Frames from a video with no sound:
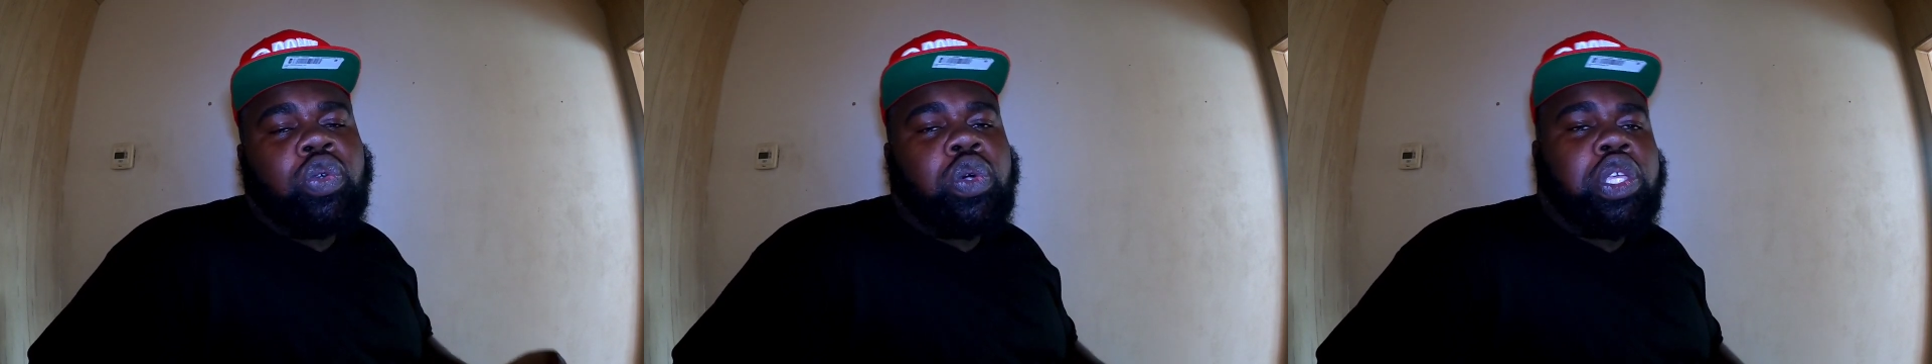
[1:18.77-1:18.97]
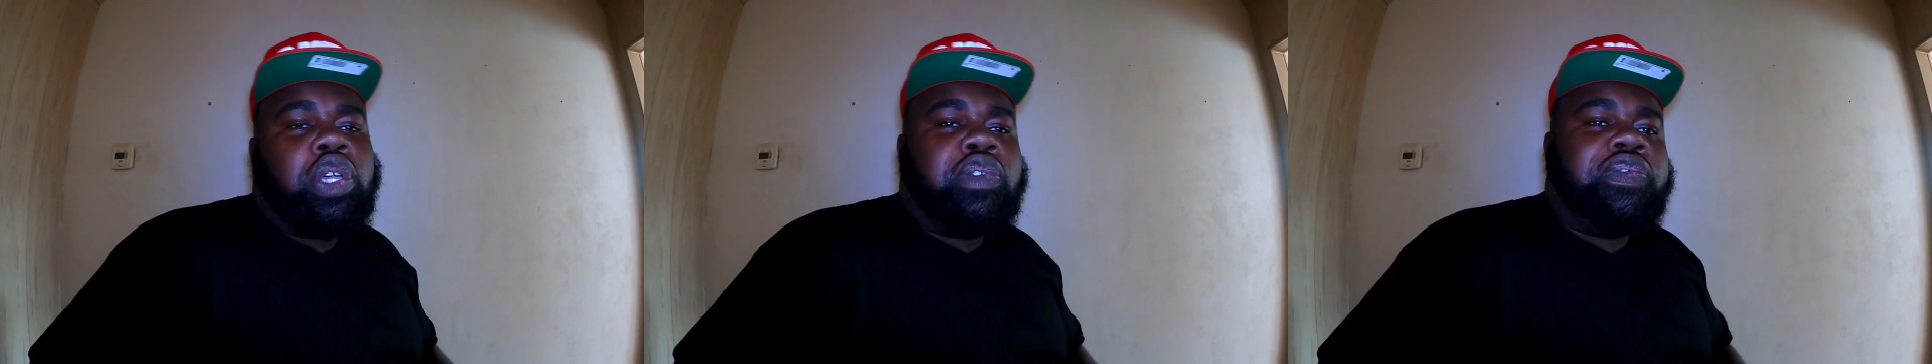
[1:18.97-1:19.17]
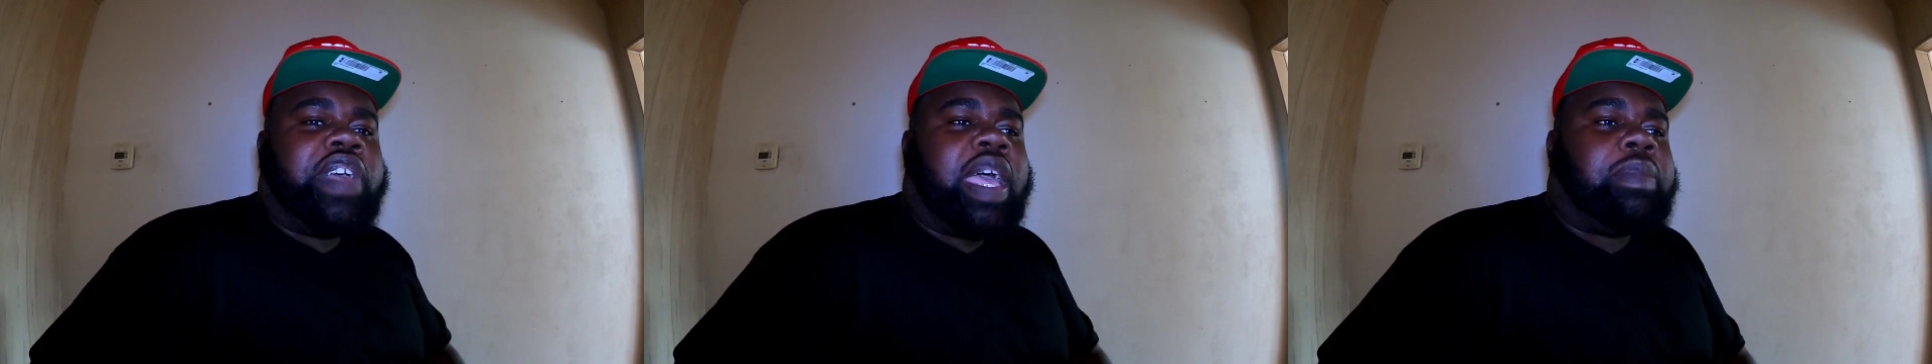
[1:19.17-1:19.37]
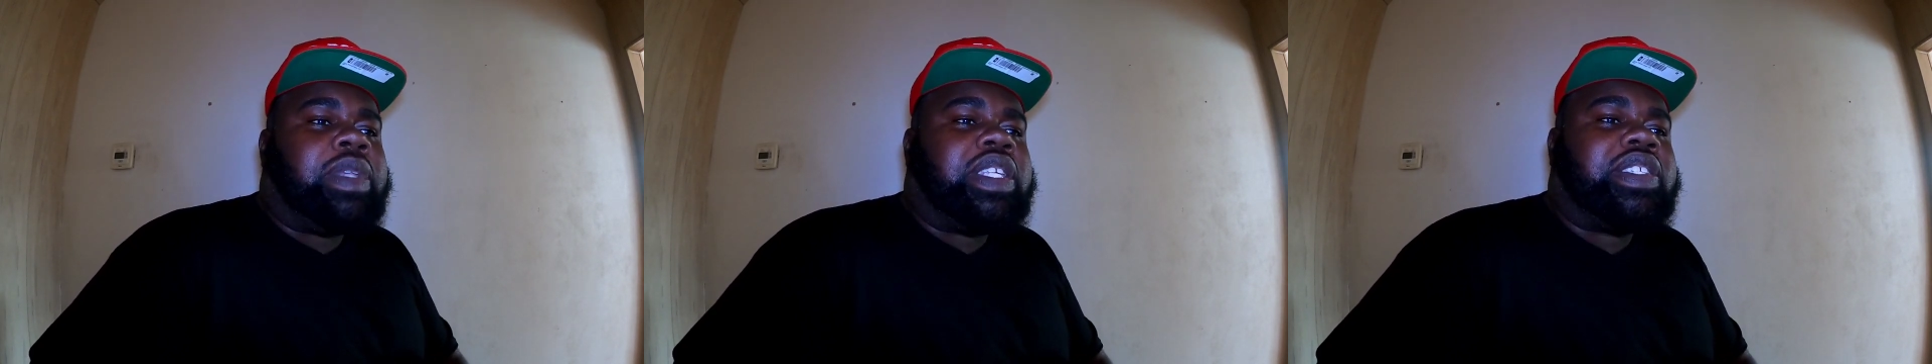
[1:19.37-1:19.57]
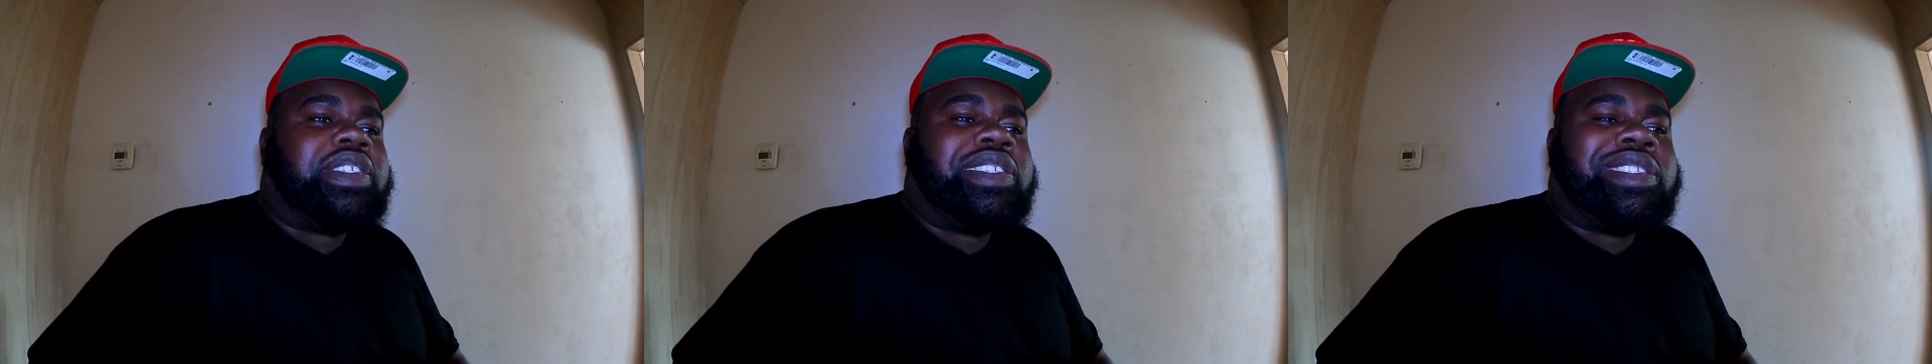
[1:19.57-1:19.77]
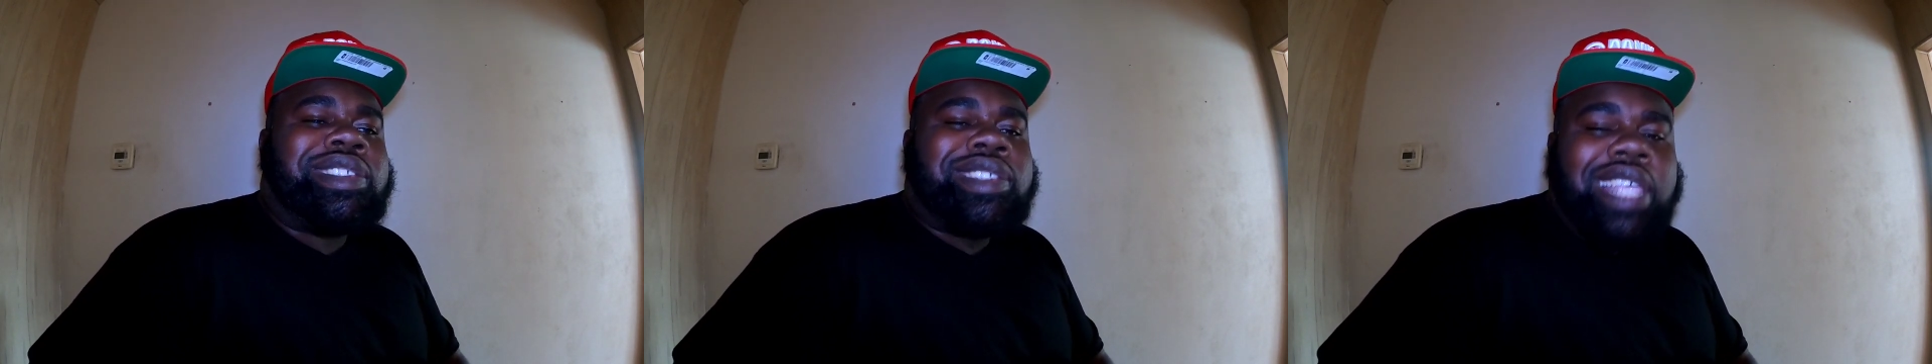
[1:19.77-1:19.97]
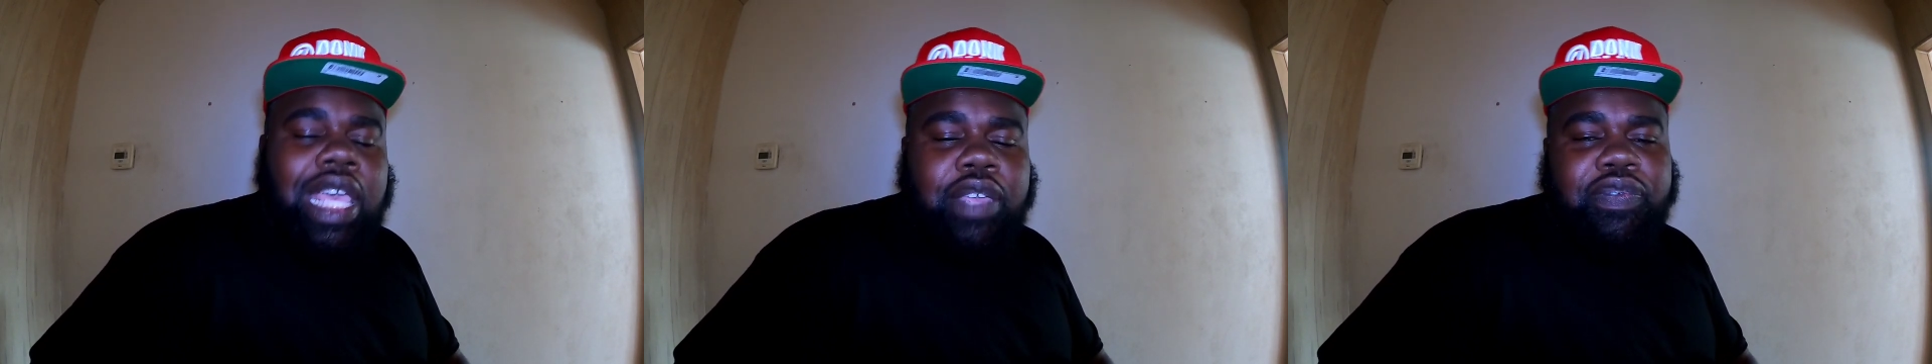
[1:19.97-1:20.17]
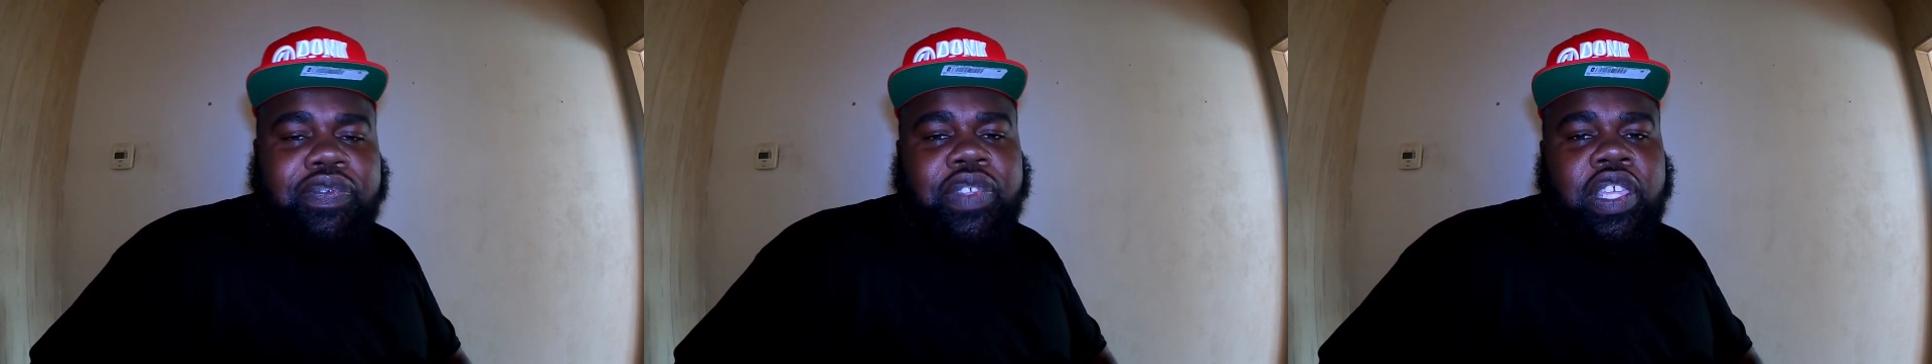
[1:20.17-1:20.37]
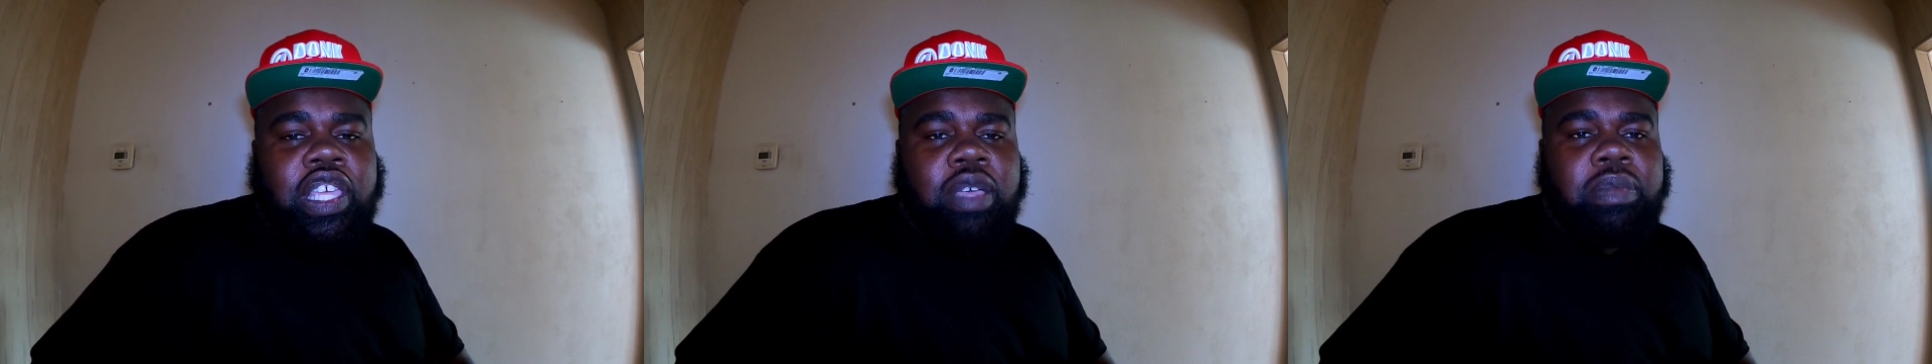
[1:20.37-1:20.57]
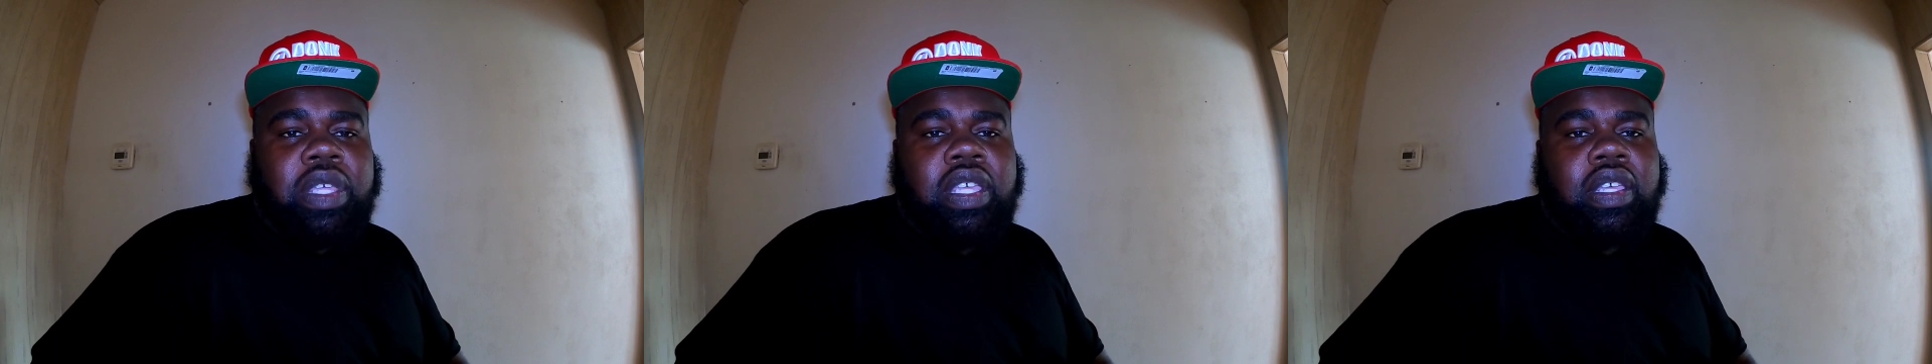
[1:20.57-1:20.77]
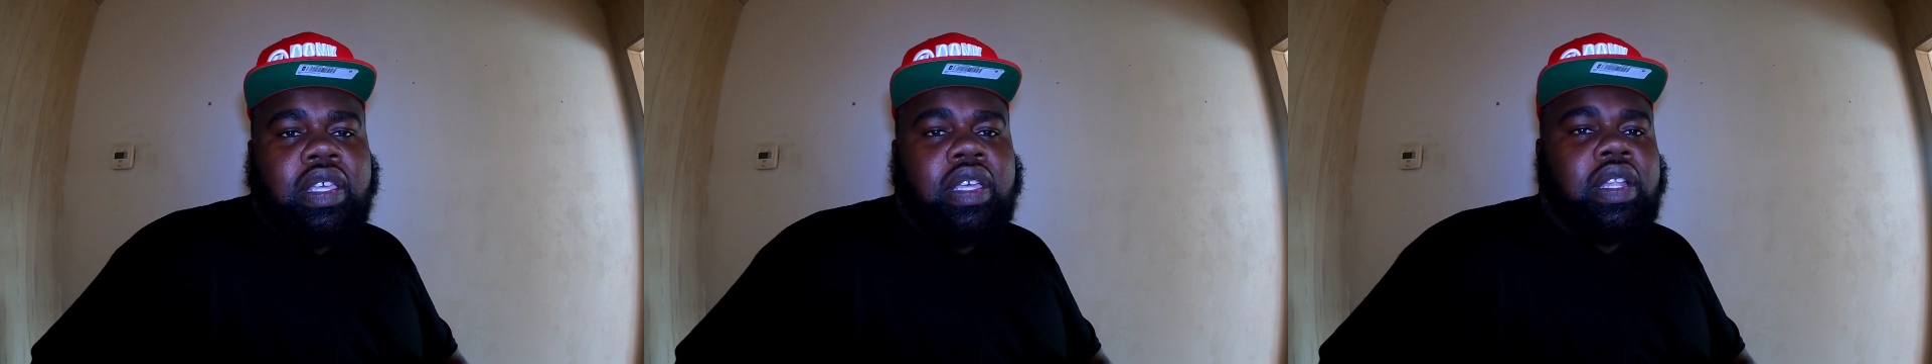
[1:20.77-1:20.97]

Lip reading: you and your family safe, you hear me?